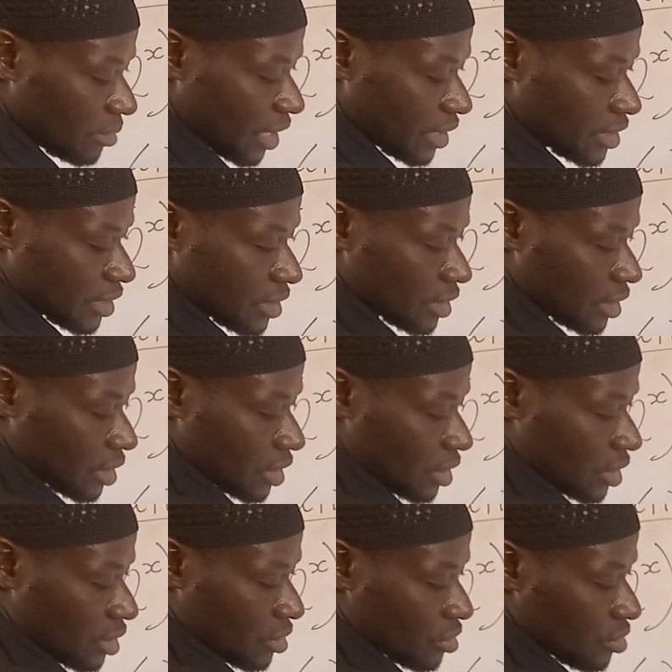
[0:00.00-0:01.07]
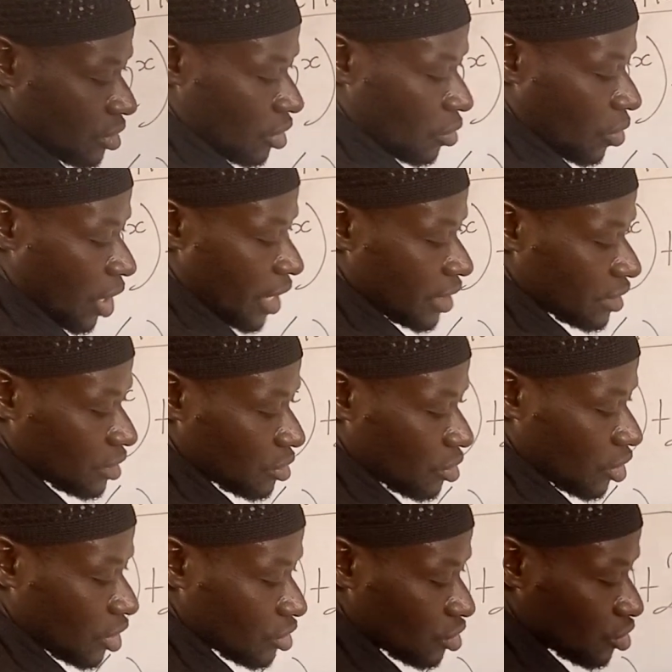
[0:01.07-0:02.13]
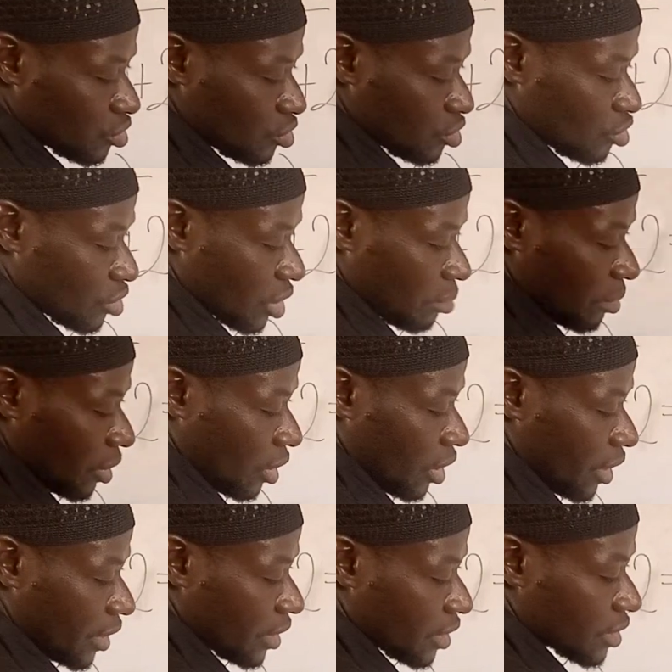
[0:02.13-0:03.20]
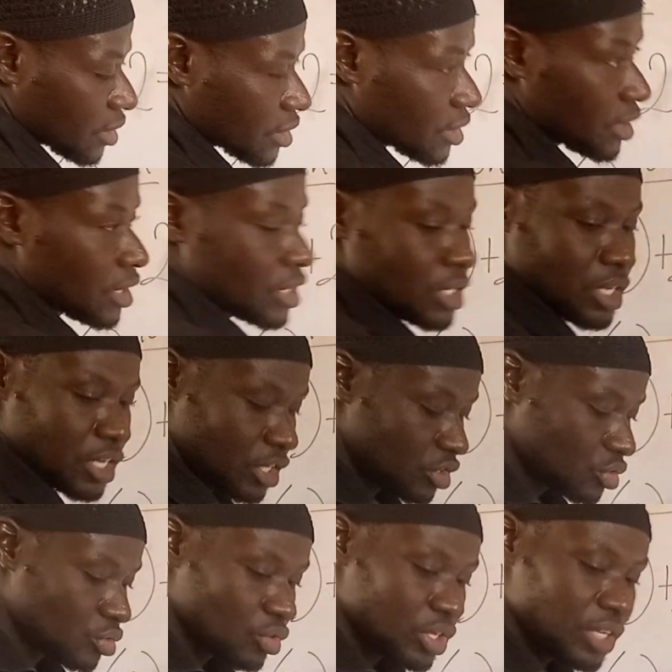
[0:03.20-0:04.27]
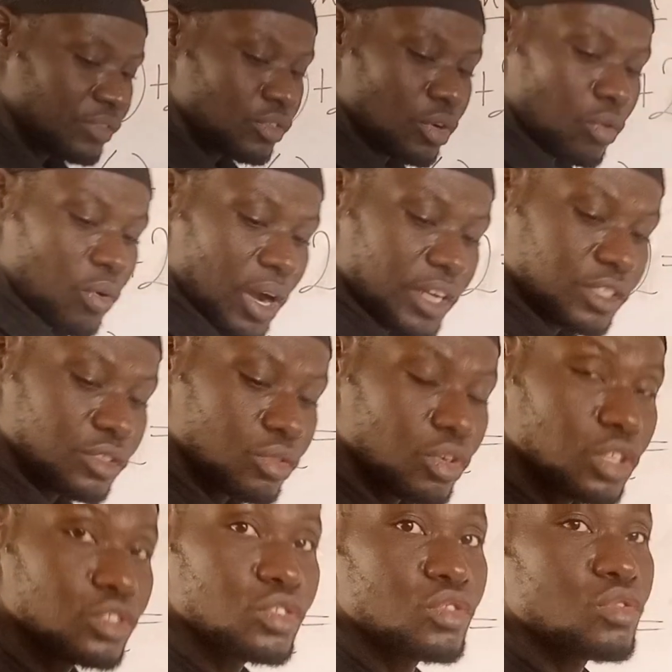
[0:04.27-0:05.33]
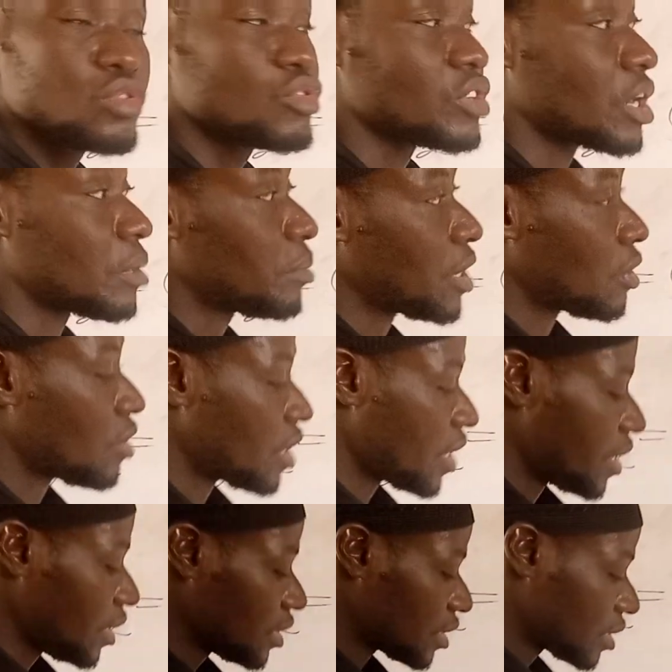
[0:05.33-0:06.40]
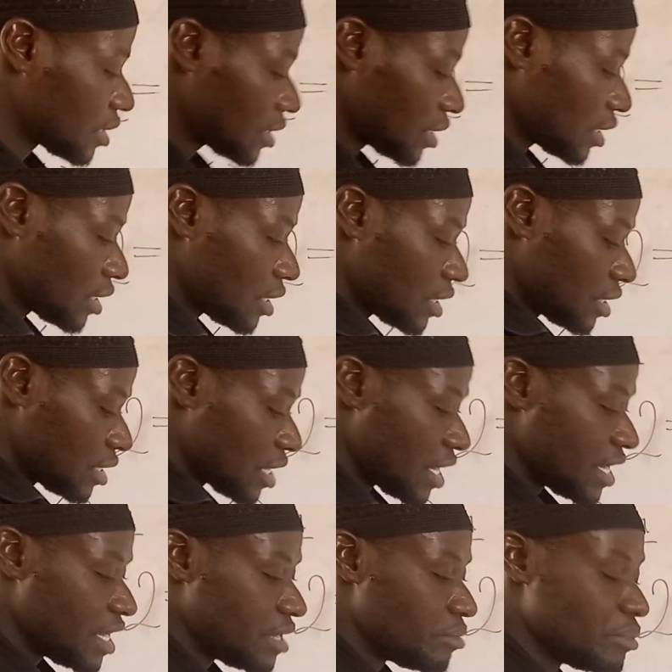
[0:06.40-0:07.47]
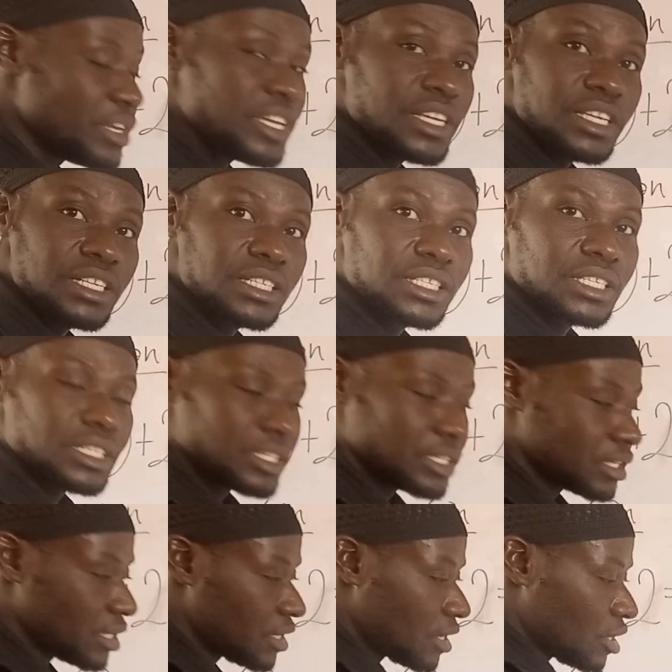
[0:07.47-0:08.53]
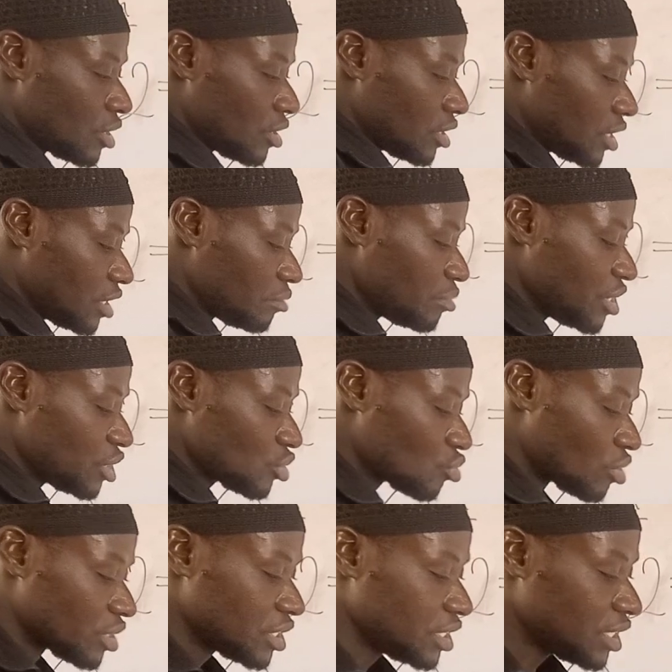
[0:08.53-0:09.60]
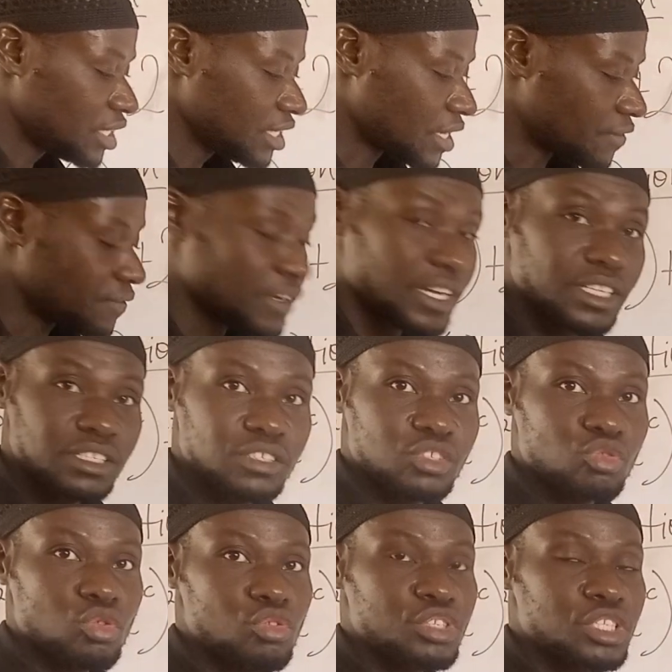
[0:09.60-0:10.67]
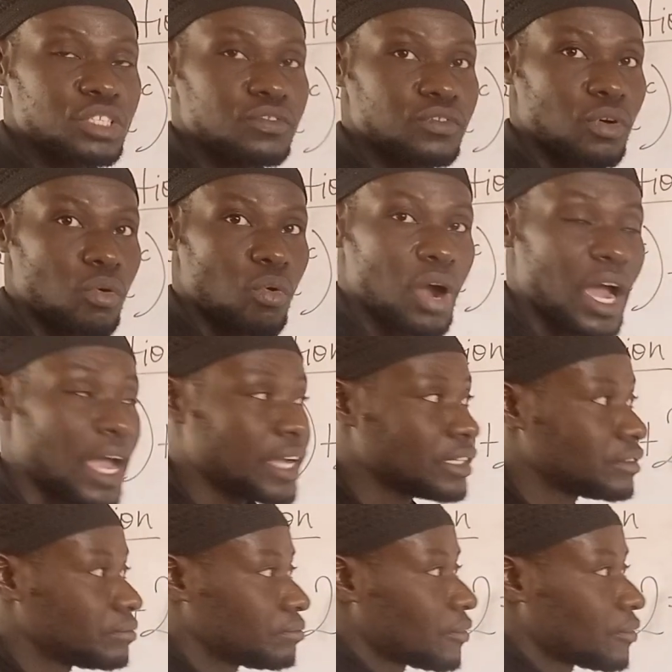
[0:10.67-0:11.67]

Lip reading: But your y is equal to 2 to the power x. And so if your y is equal to 2 to the power x, then it means considering the first solution for y,